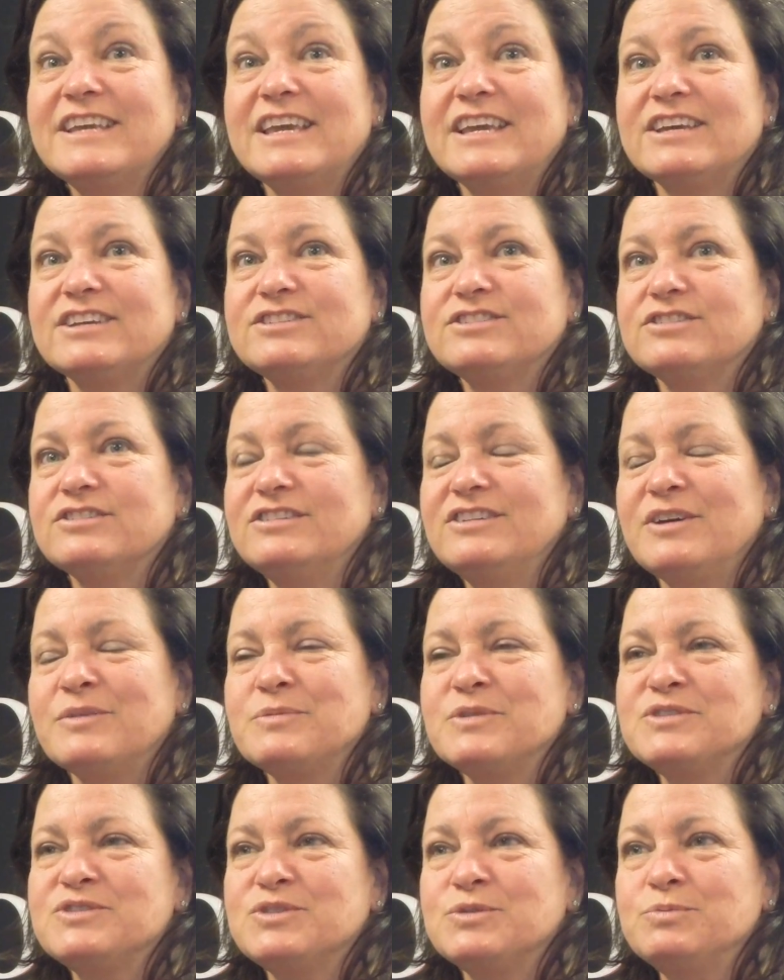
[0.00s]
Cantor.
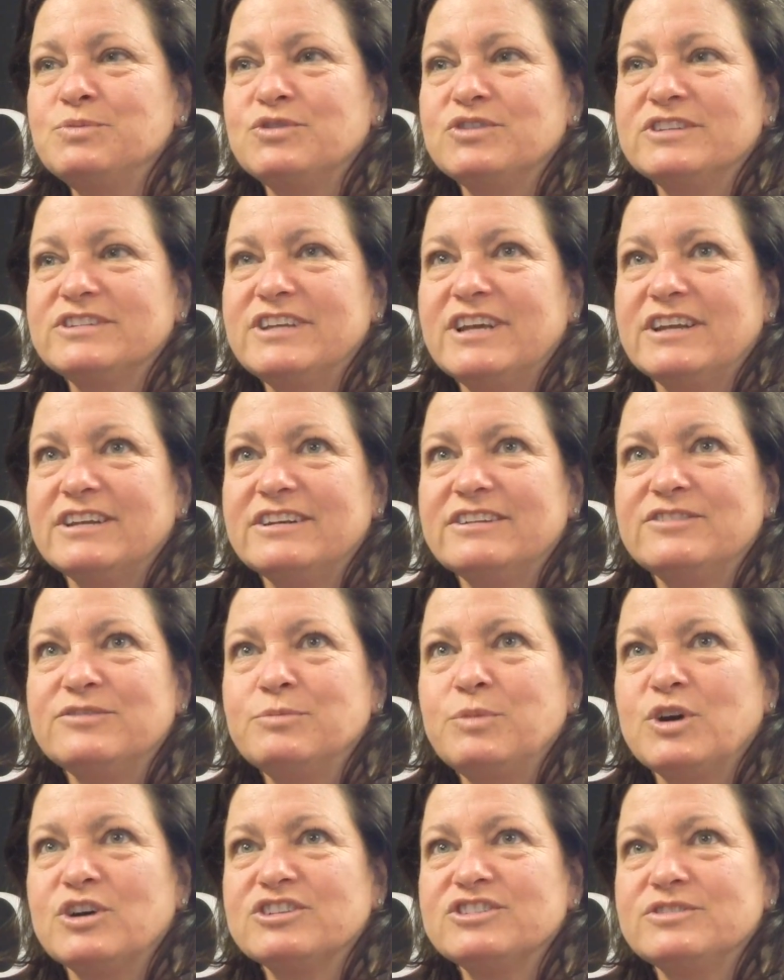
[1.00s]
I'm the Superintendent
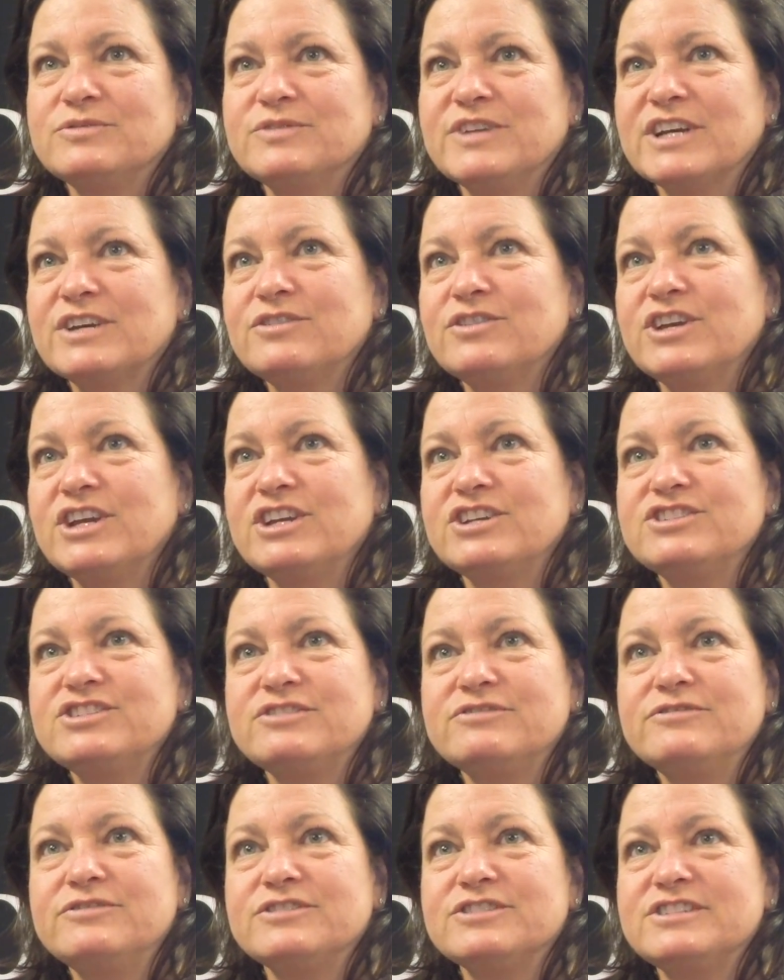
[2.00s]
of Parks and
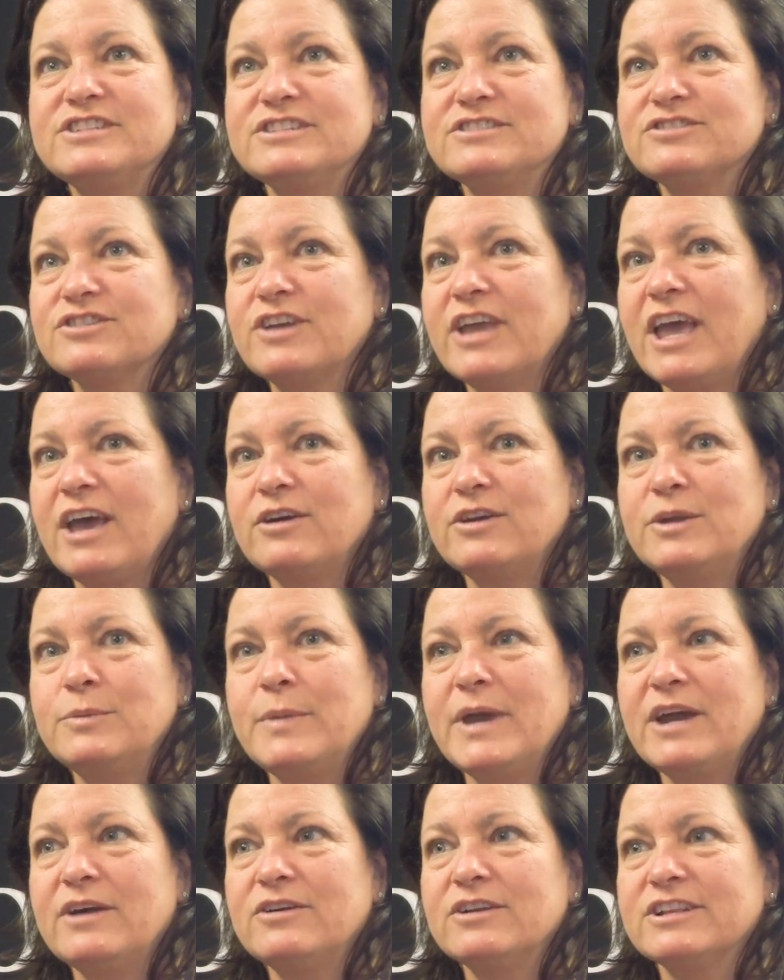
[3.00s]
Recreation for Cecil County,
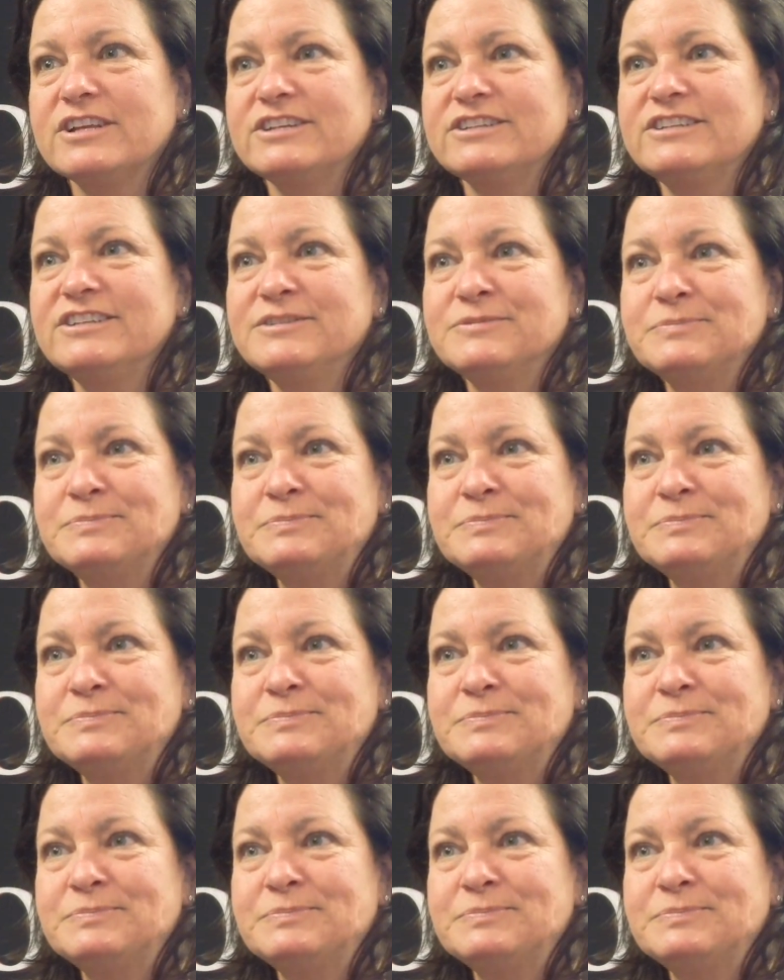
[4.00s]
Maryland.